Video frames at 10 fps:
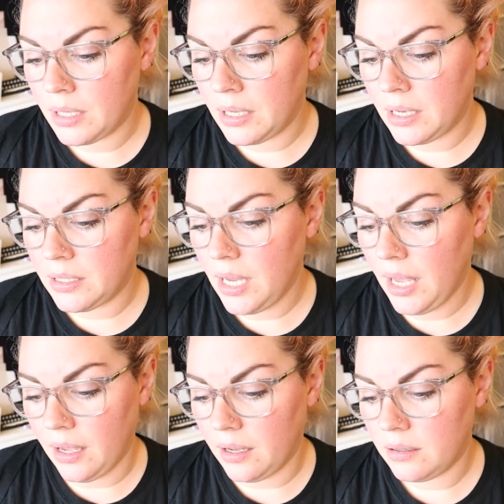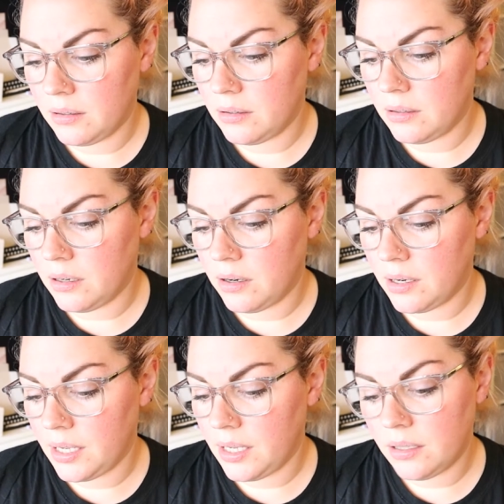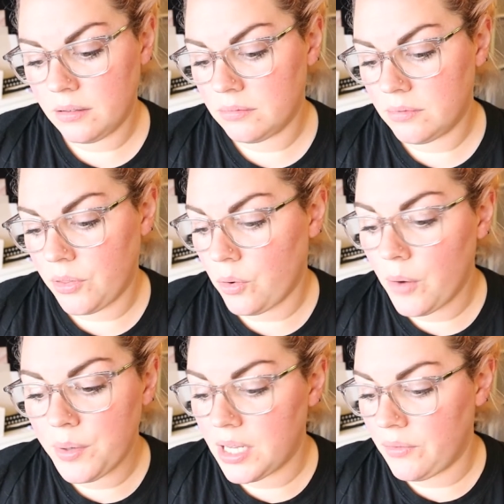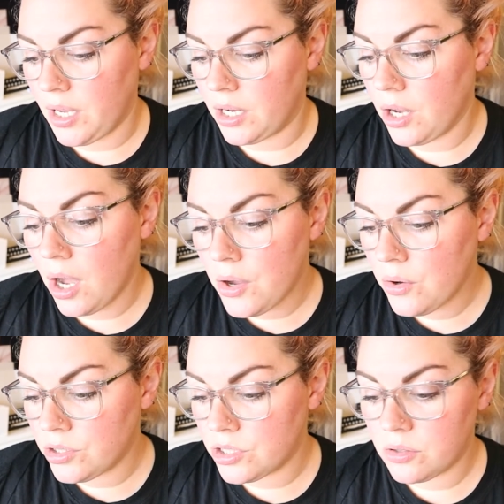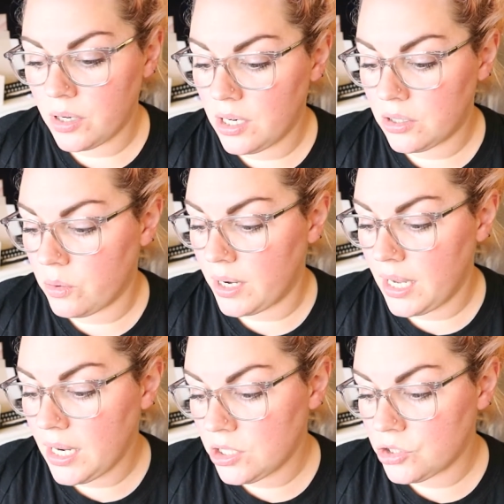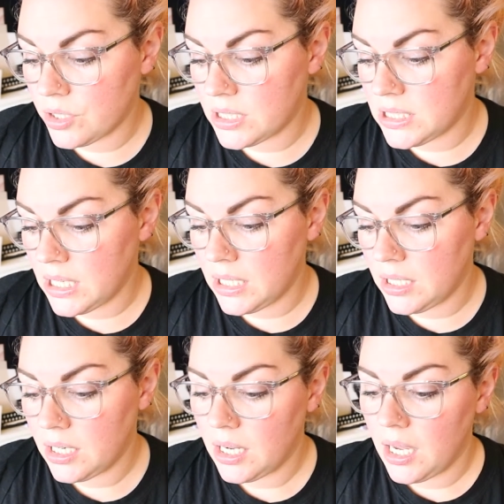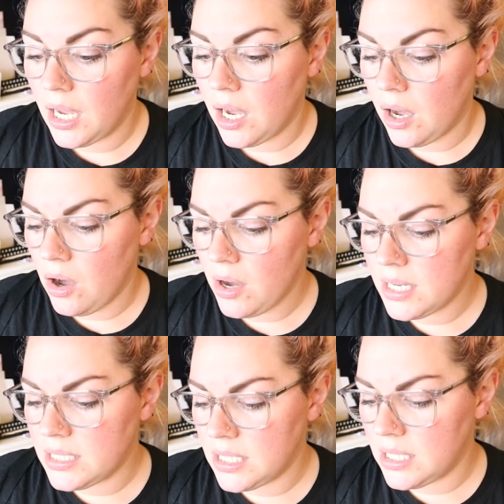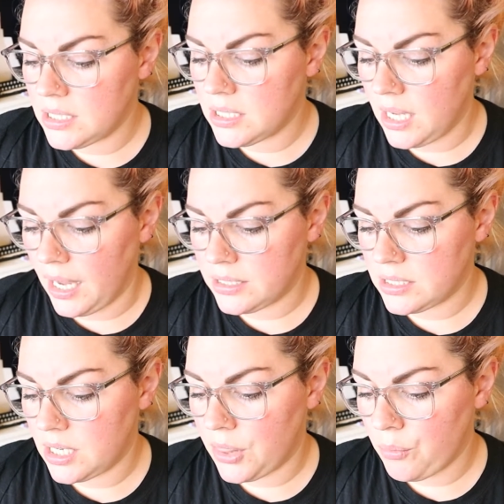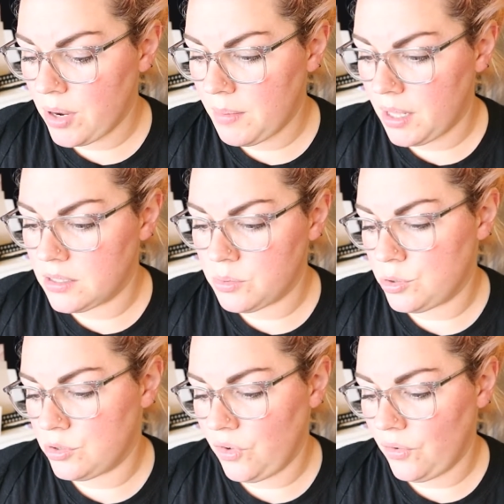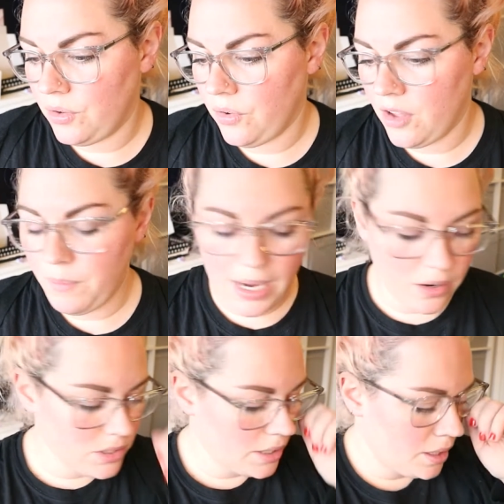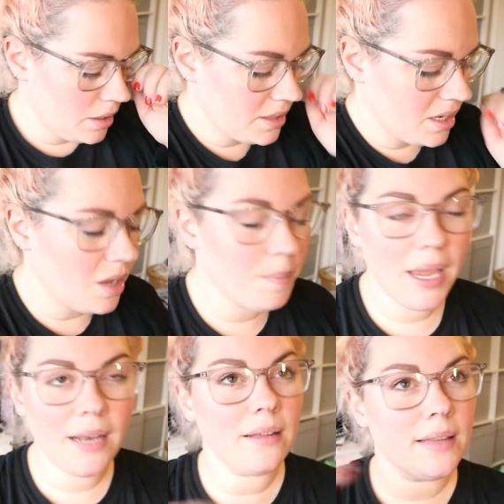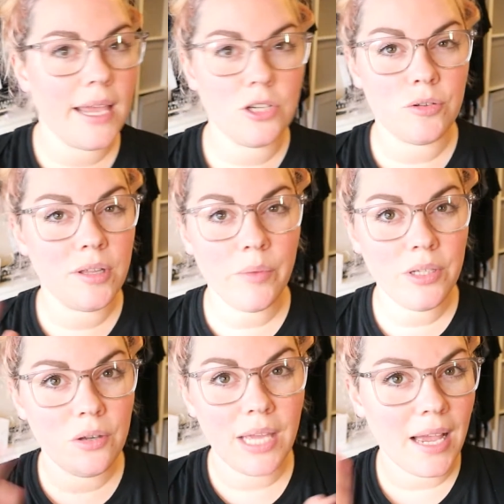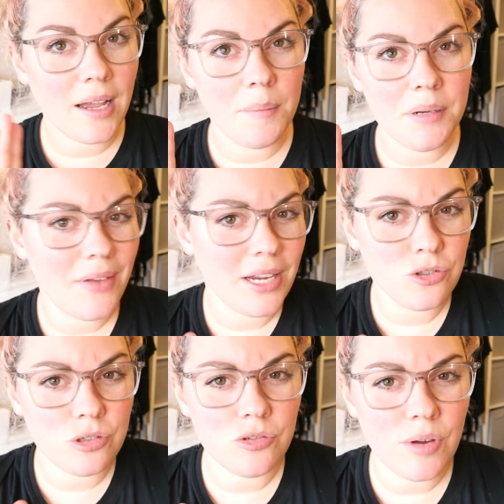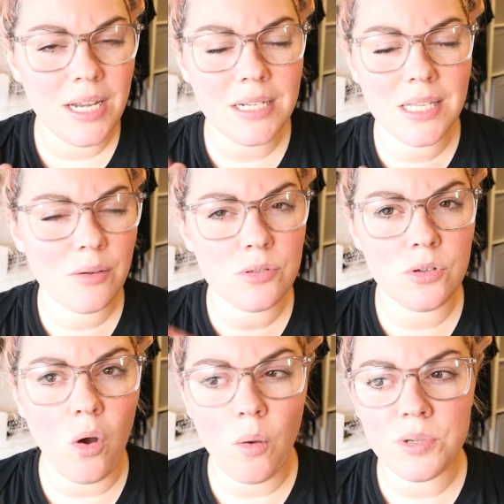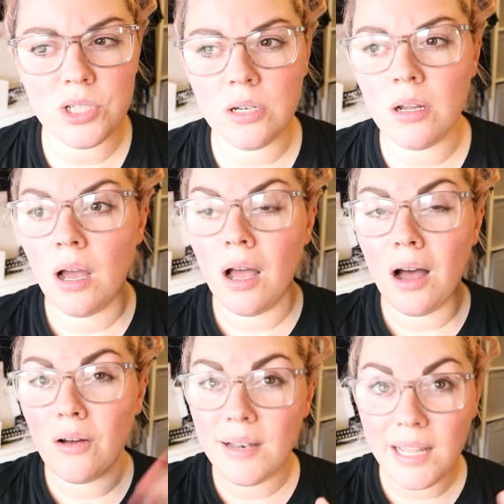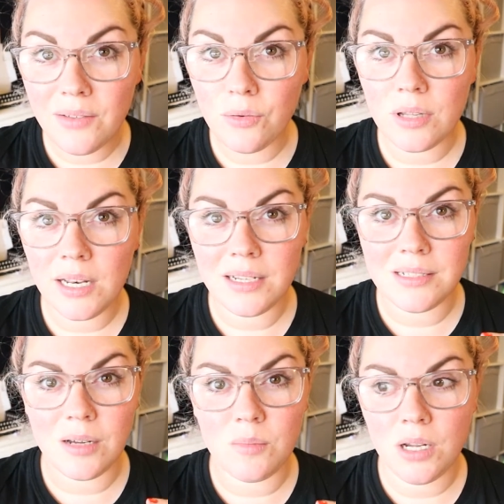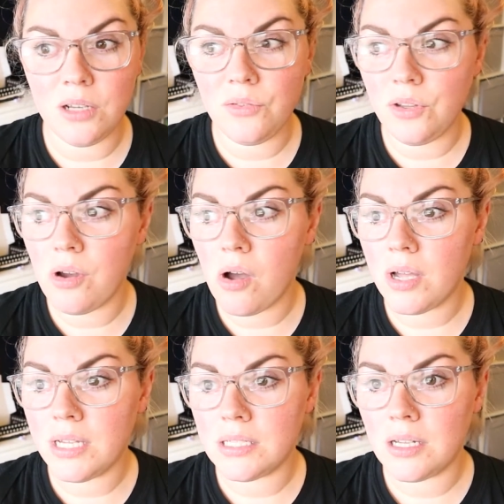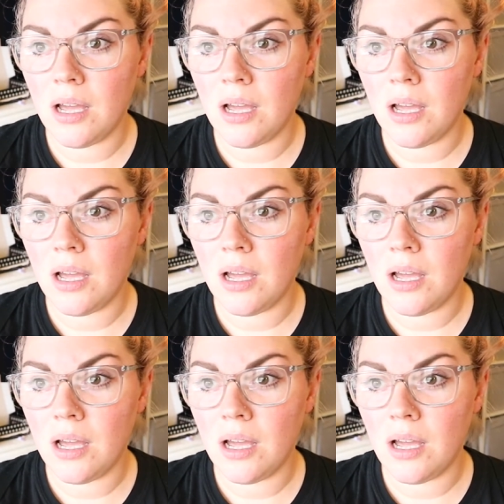yeah, I thought I would give it a go. I just thought it looked quite interesting. I did, yeah, as I said, 3 months, which was £55, and then I think I paid like the extra thing where you could get a couple of extra treats. There was an option. I'll leave all the links down below for you guys.